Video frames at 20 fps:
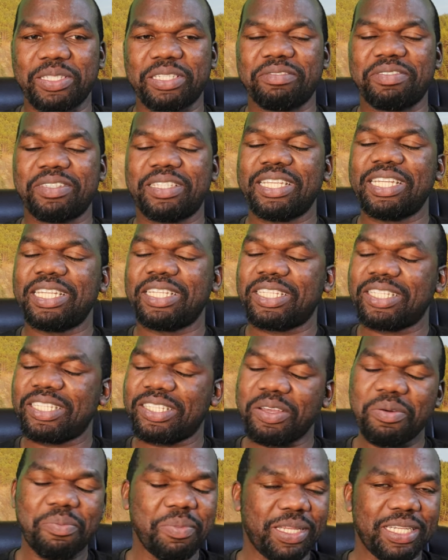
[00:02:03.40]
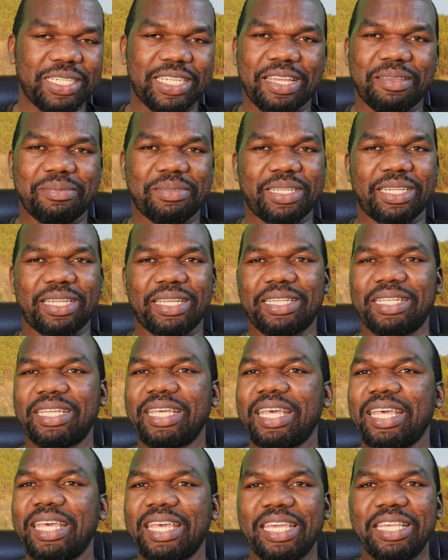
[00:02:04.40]
because I've seen it so many times and
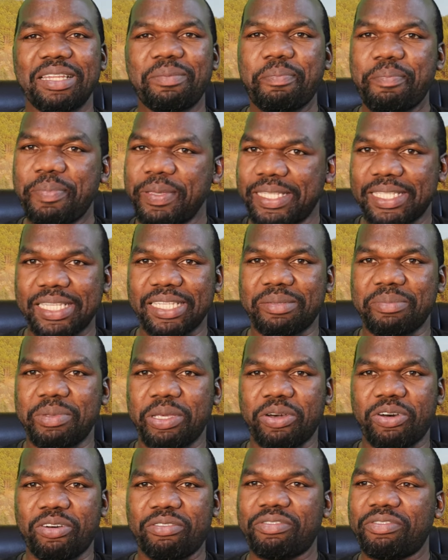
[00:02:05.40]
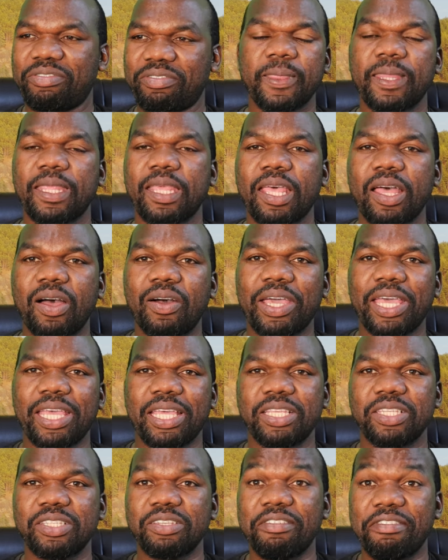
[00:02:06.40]
it pisses me off.
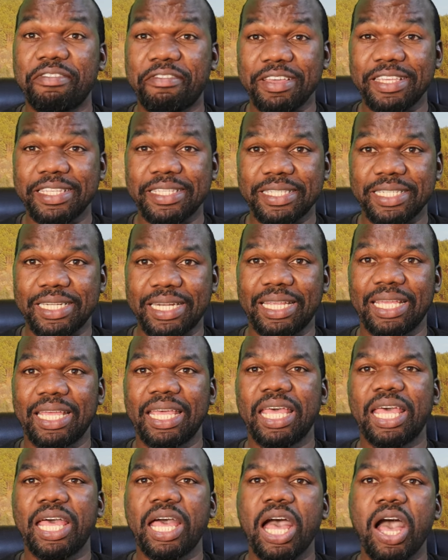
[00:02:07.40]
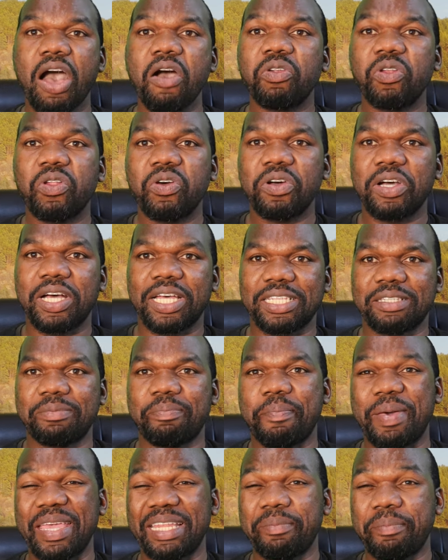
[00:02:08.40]
Okay, so firstly, how long
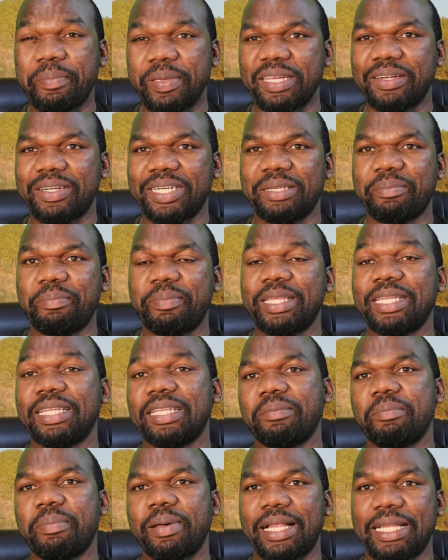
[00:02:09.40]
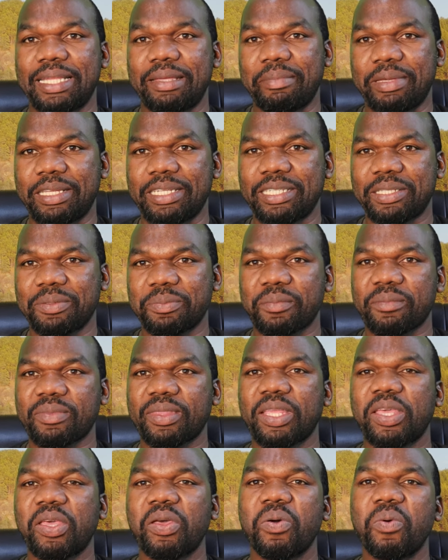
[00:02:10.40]
has Ben Phiri been in parliament?
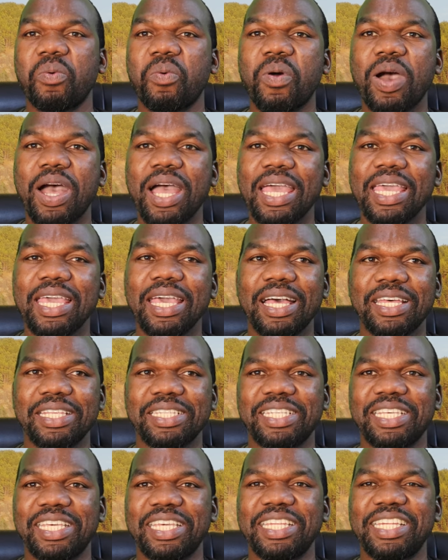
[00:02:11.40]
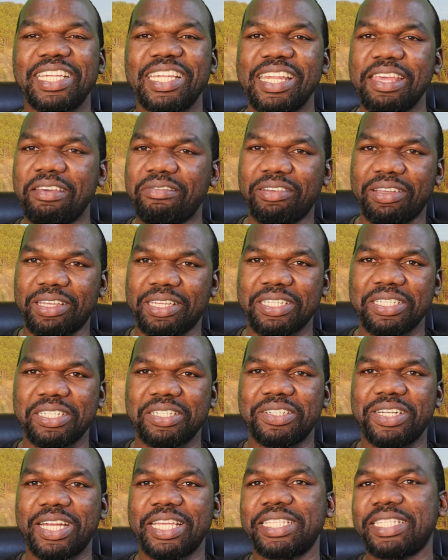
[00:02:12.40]
Why has he never
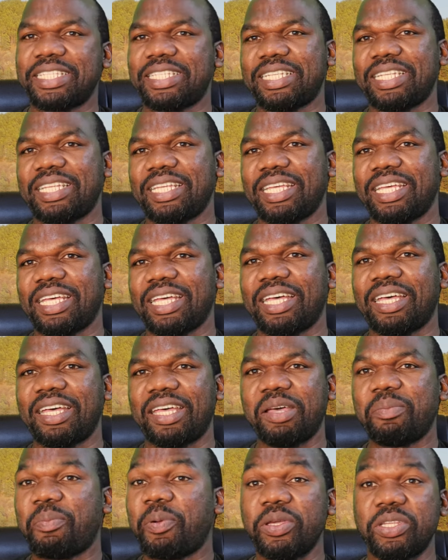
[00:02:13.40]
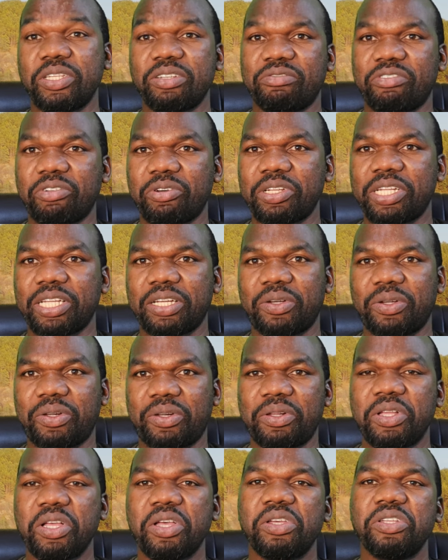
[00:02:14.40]
raised a point of order
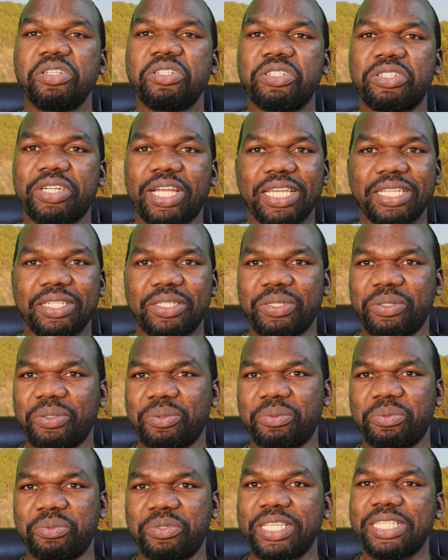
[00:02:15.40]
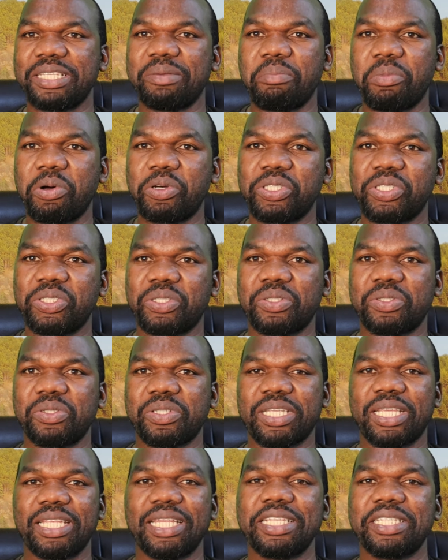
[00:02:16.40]
or tried to raise a motion
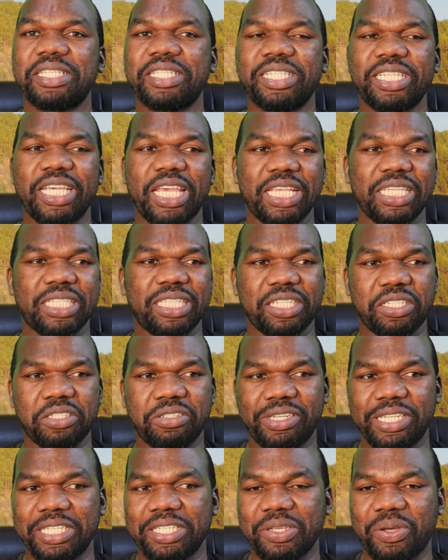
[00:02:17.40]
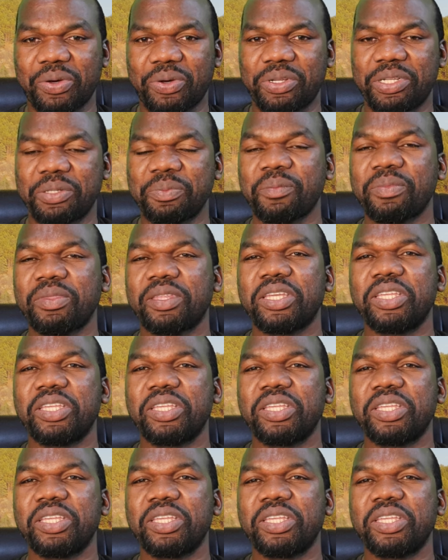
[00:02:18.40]
to say, let's change the dress code?